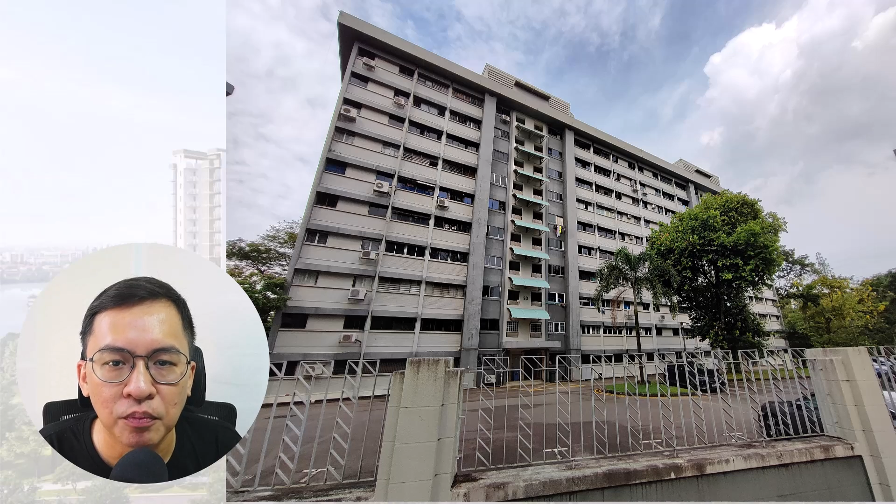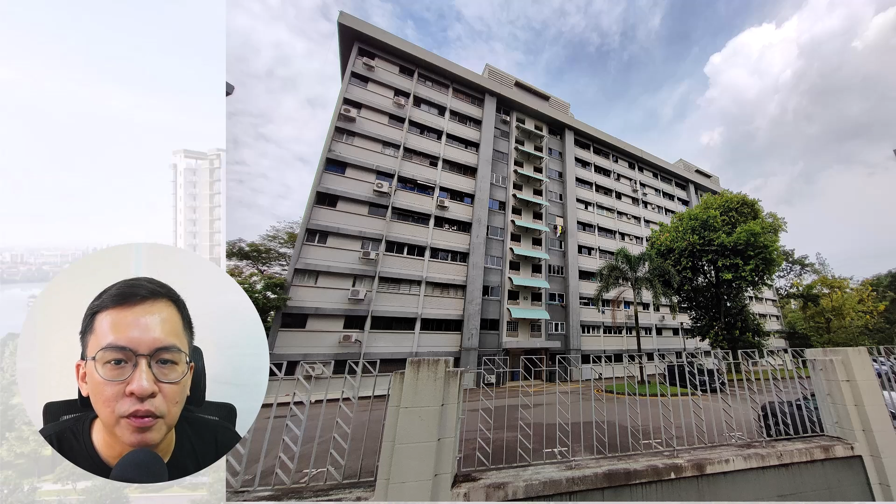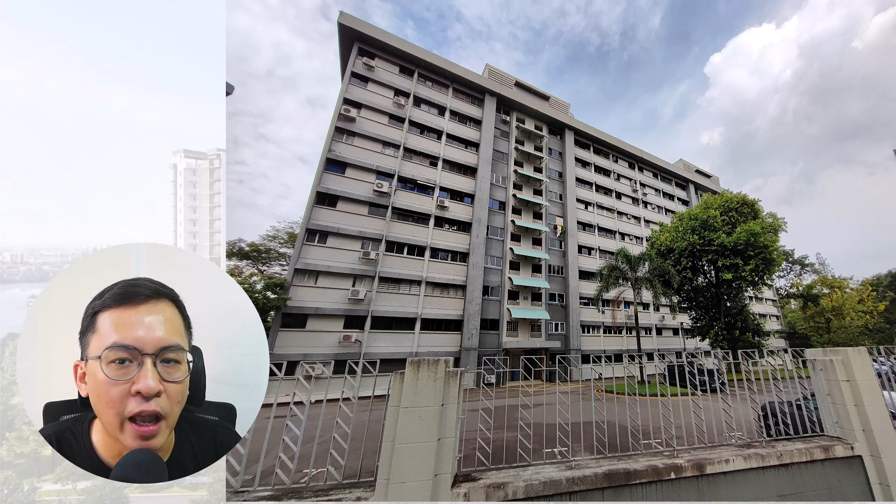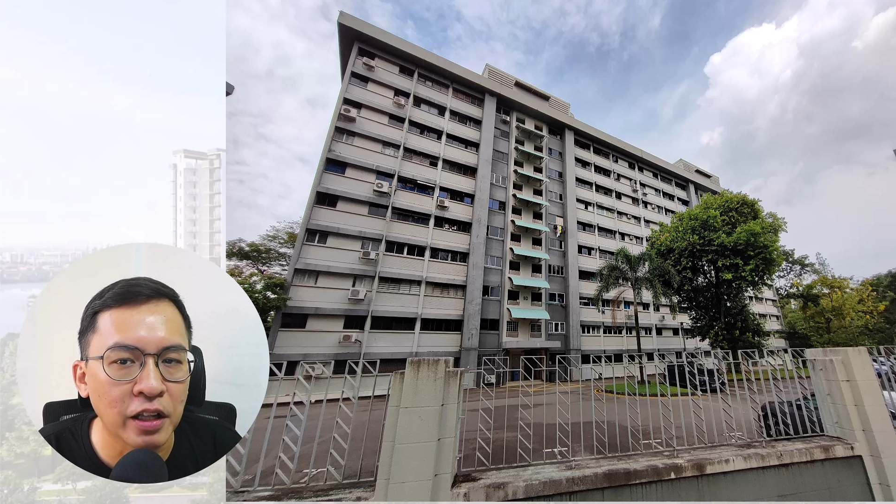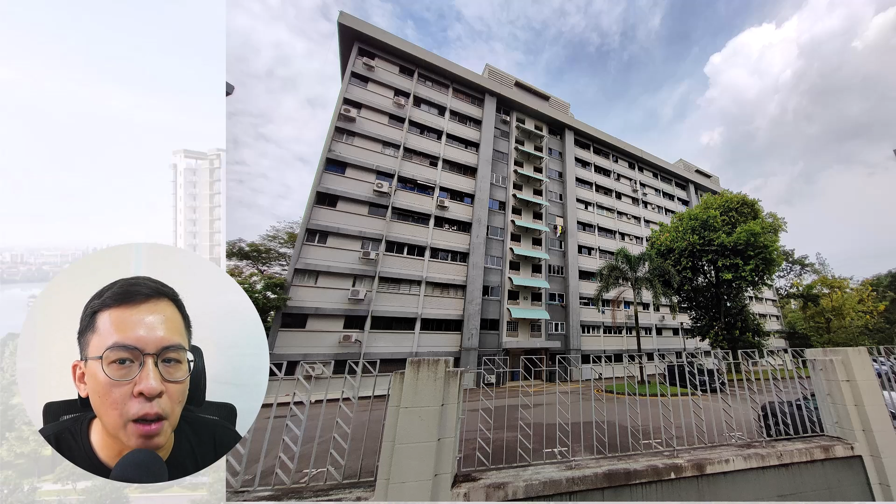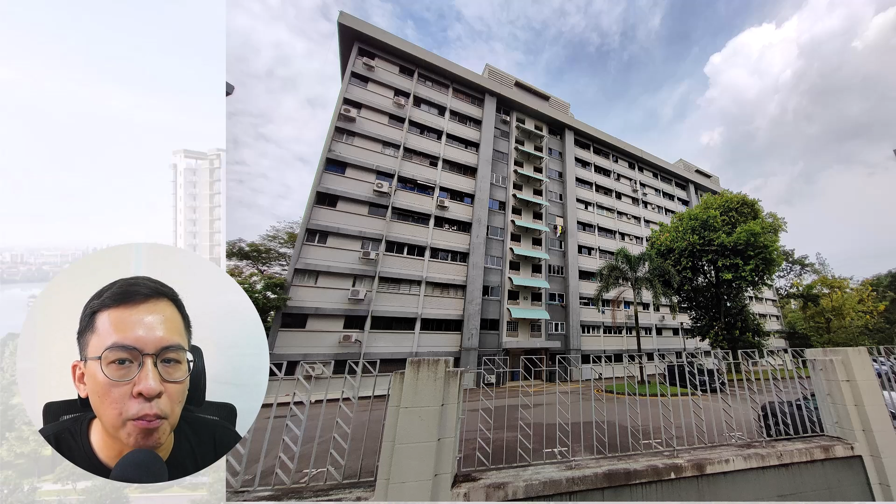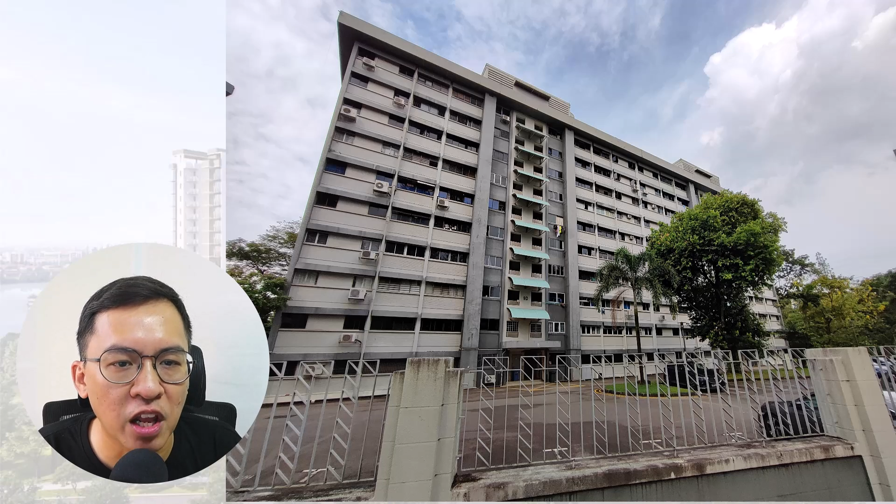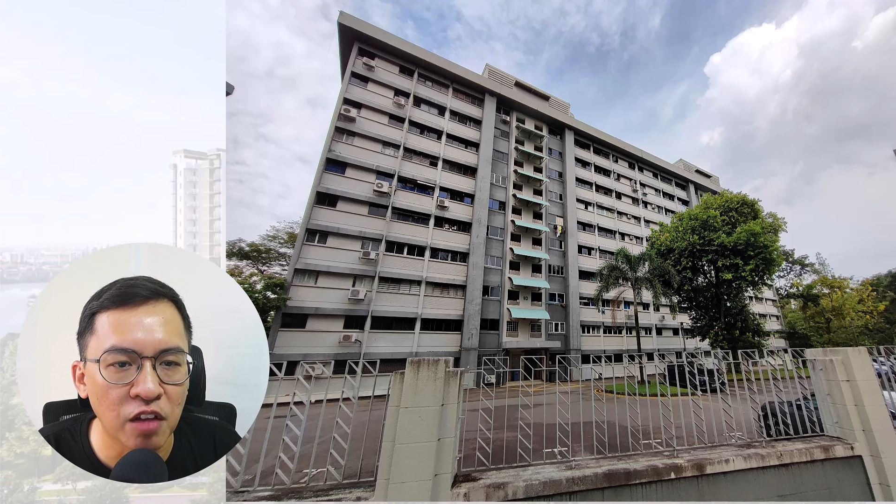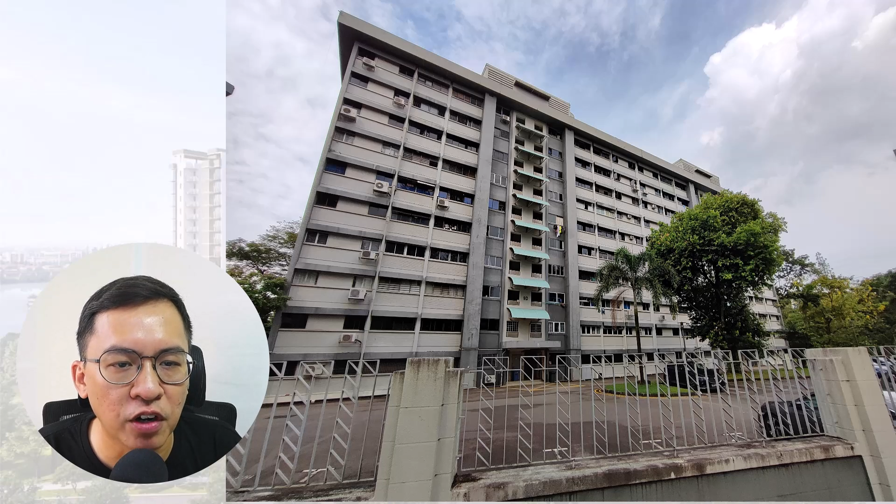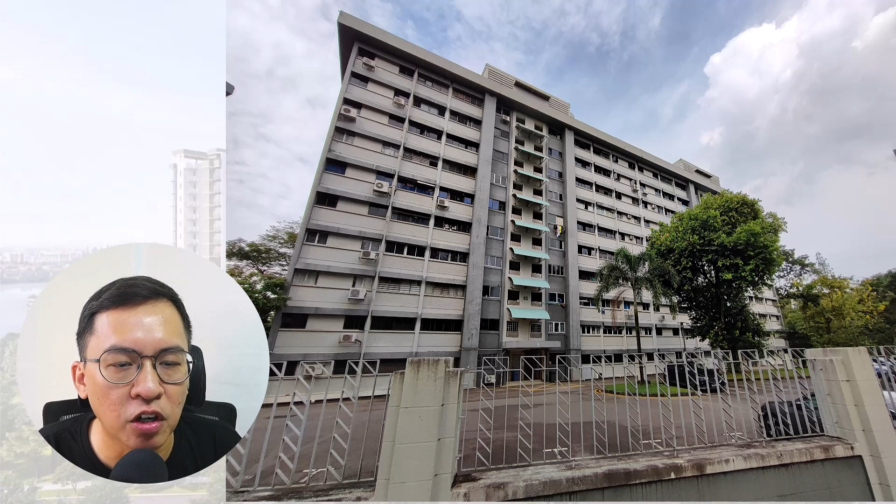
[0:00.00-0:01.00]
and their
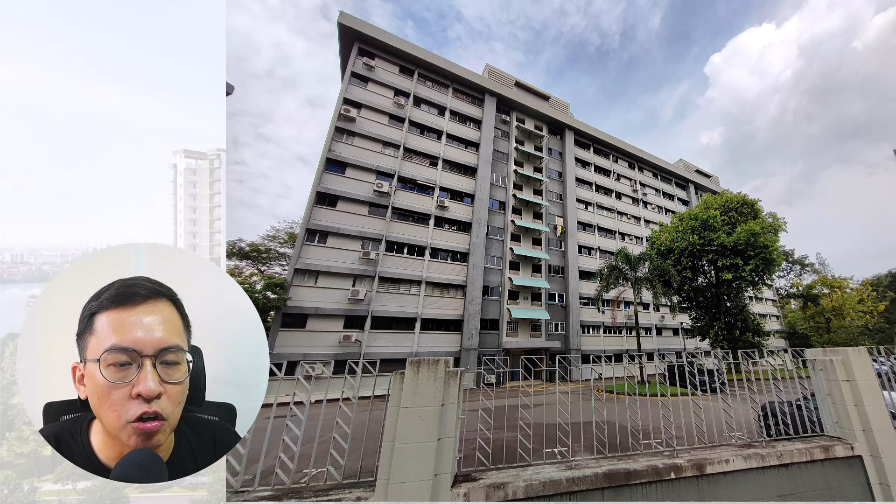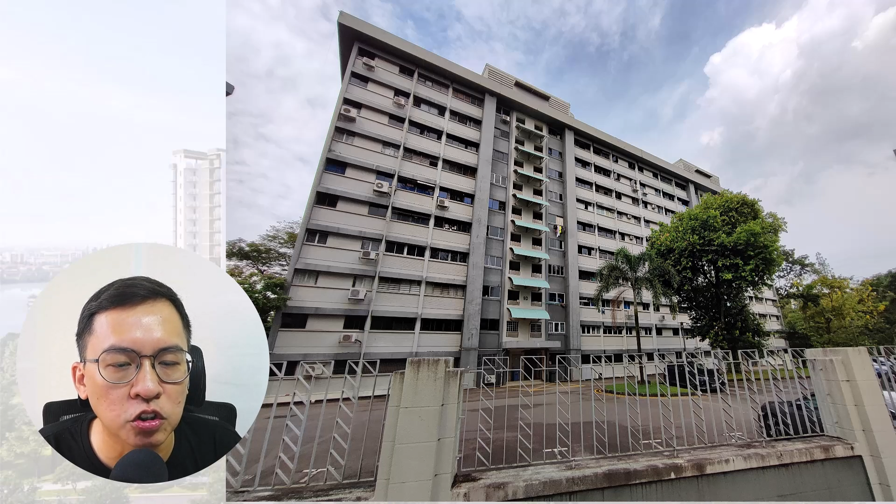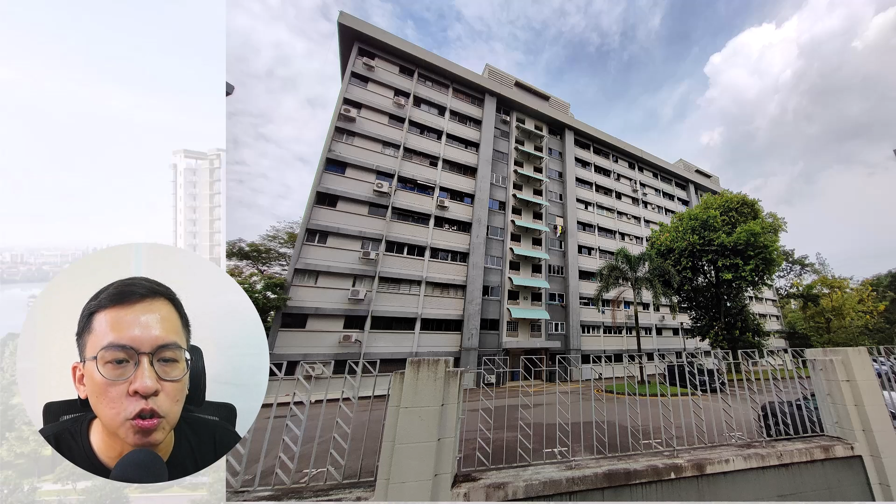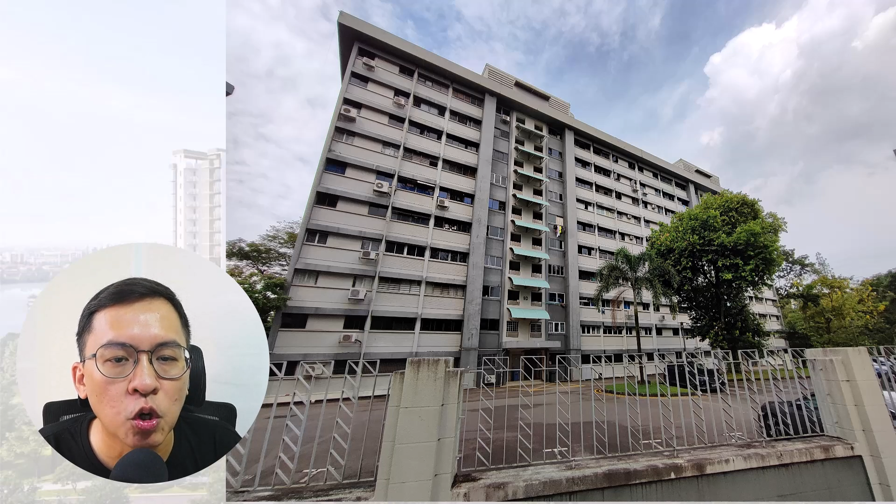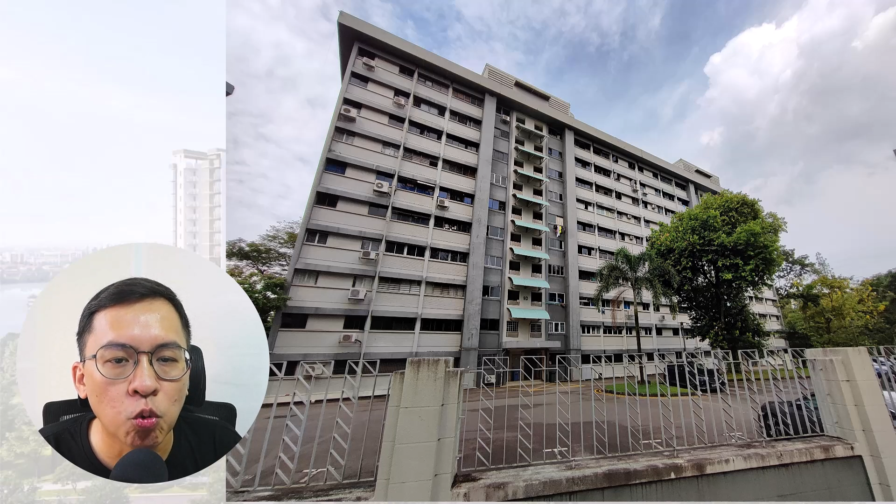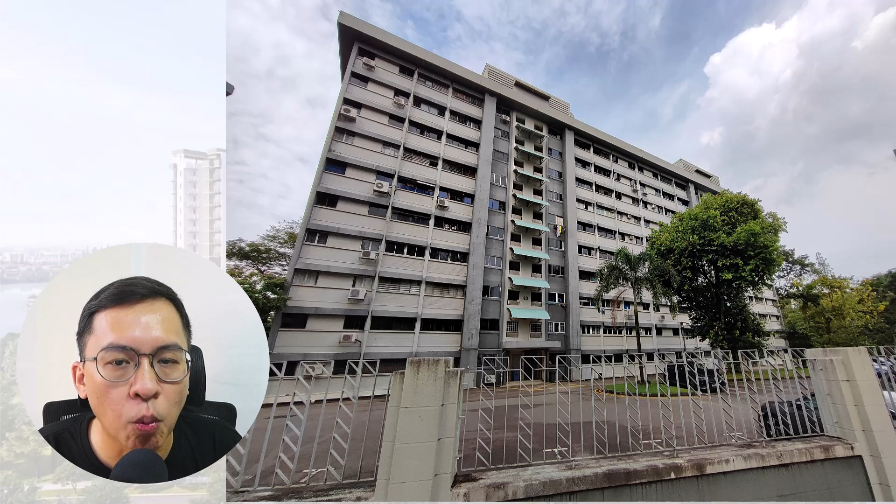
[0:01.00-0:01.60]
break-even cost will be